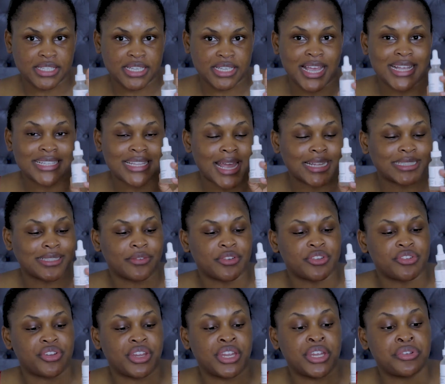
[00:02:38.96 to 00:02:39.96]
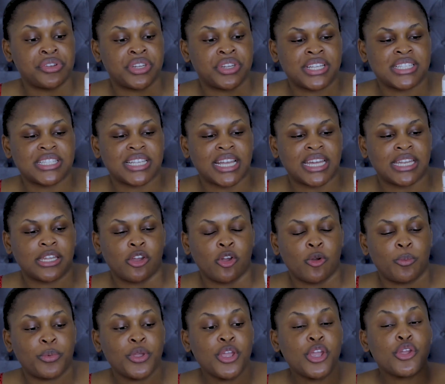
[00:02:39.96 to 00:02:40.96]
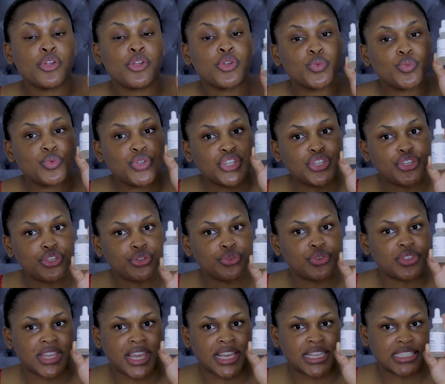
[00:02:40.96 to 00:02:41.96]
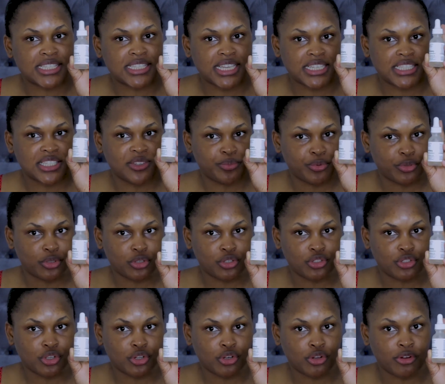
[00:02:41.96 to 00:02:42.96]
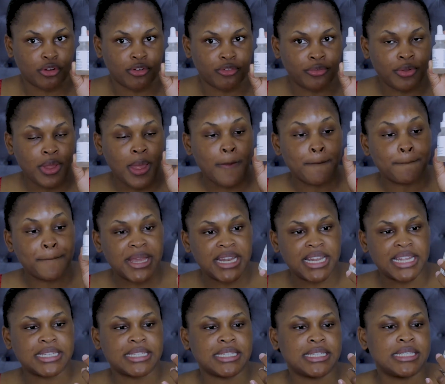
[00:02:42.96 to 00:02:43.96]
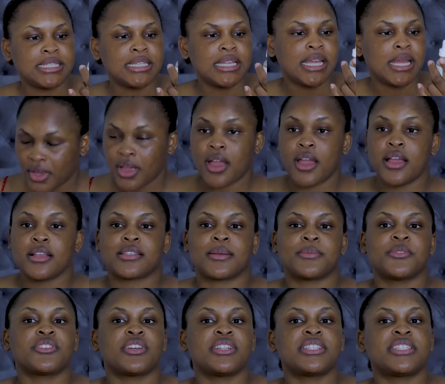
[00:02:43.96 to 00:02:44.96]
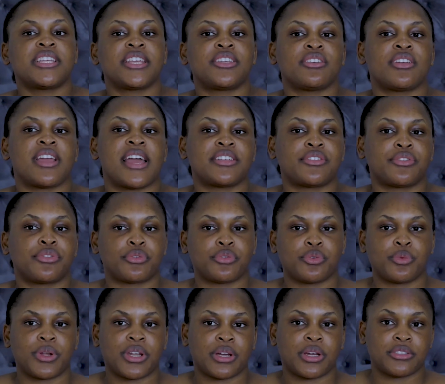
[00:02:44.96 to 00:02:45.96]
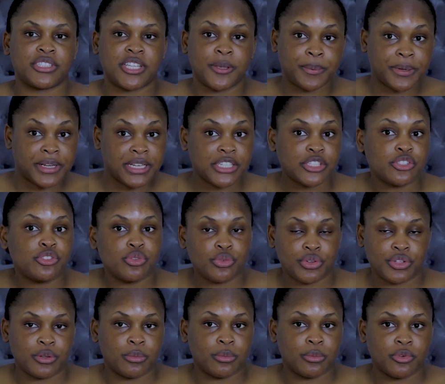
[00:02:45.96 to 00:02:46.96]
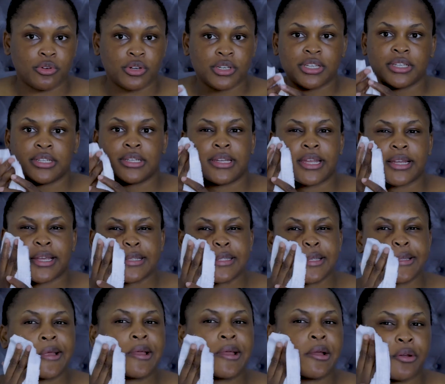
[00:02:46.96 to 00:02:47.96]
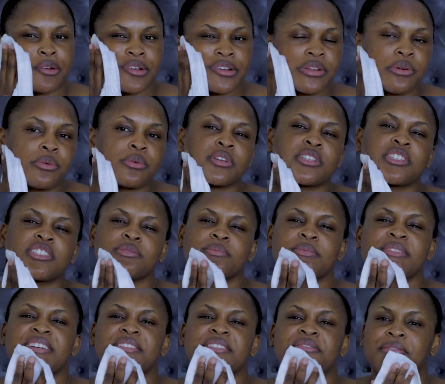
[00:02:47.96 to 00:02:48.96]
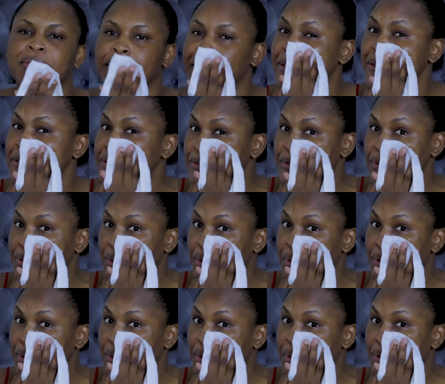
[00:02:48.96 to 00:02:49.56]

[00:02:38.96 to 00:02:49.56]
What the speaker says: has active ingredients that can help reduce excessive production of melanin. So I'm just going to take you guys through what I'll typically do in the morning. Like I said, I already washed my face.